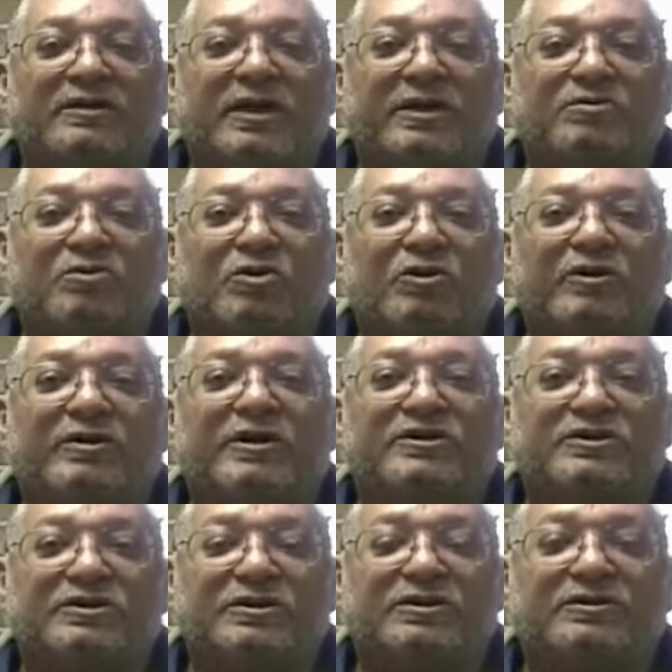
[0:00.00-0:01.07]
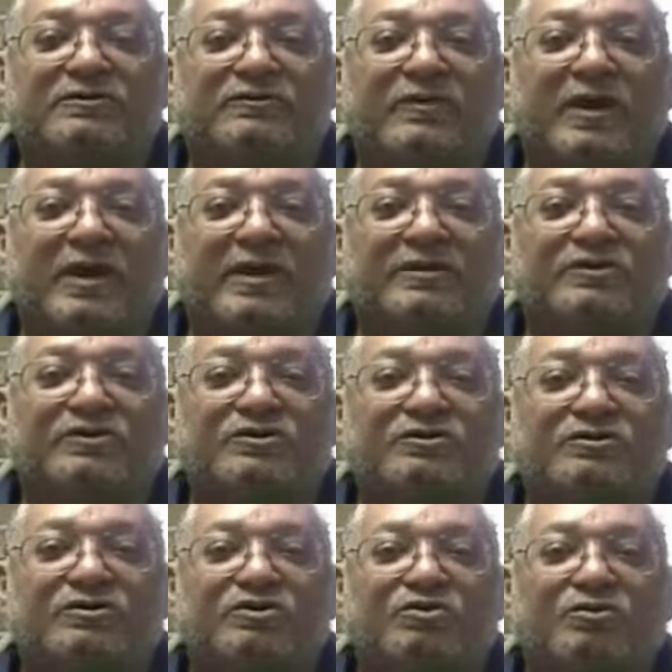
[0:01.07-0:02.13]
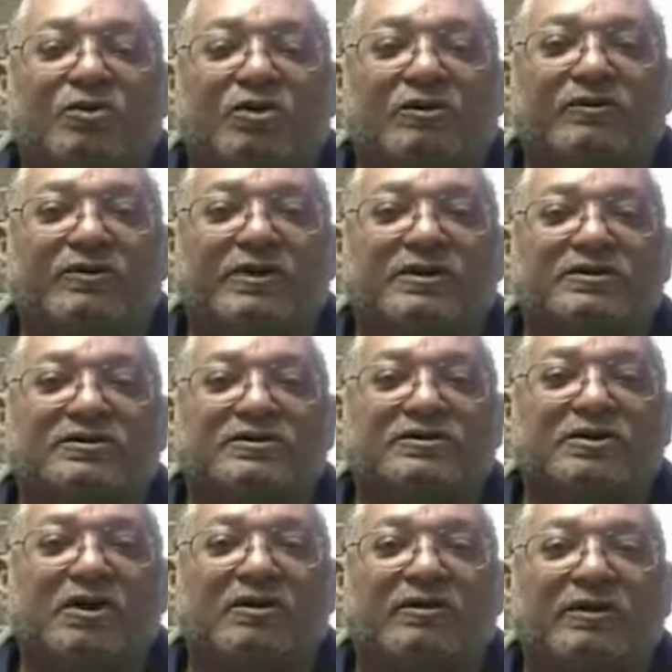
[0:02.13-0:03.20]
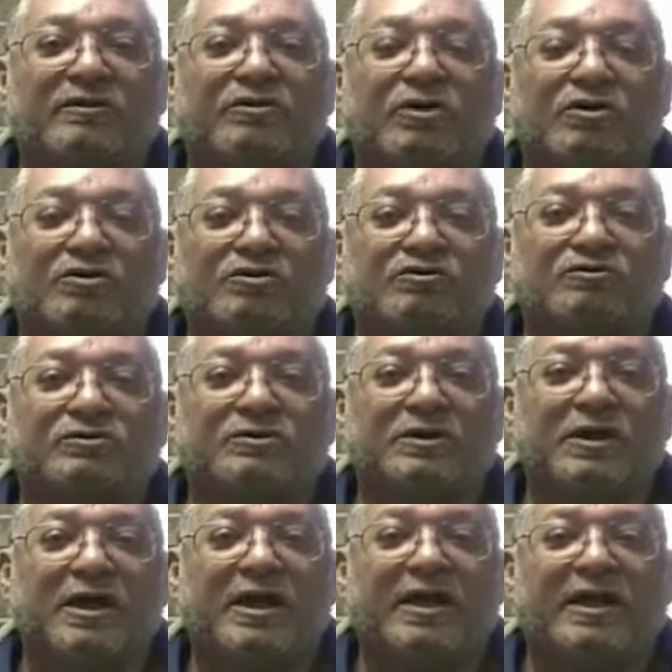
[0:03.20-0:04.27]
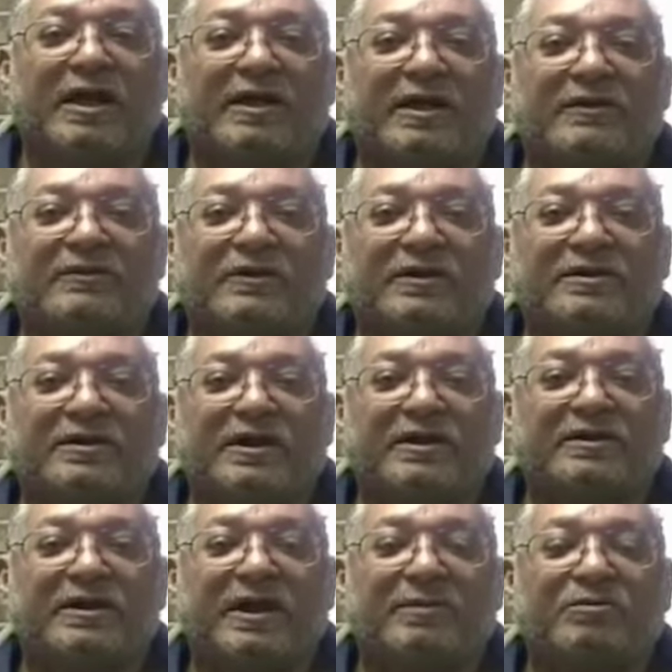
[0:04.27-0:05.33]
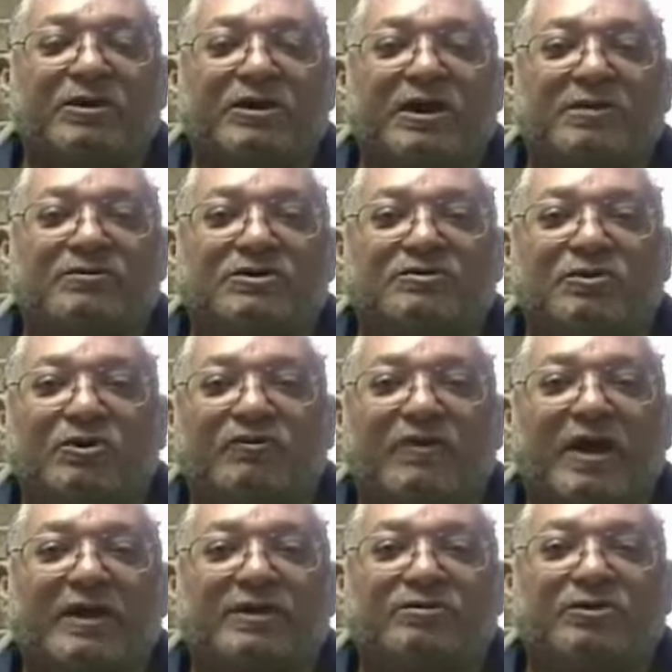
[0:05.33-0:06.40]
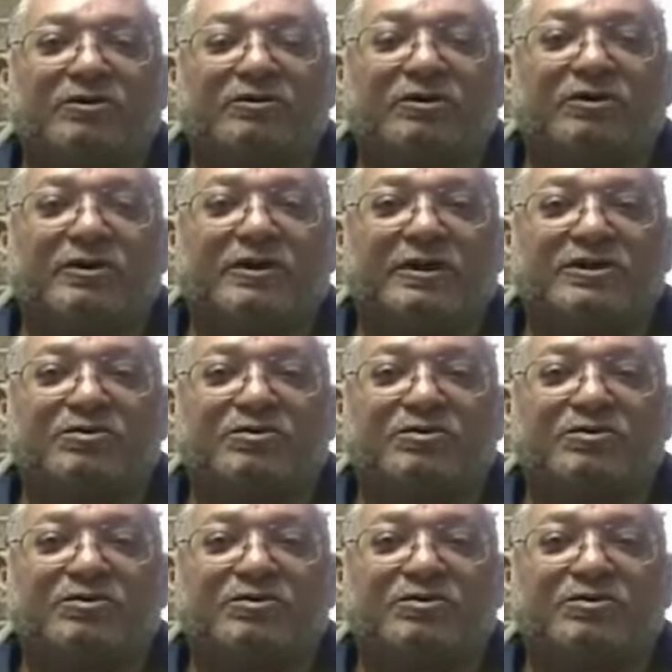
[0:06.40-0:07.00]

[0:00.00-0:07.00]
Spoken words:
take more initiative and to do more things on their own, and I think that that becomes a more valuable learning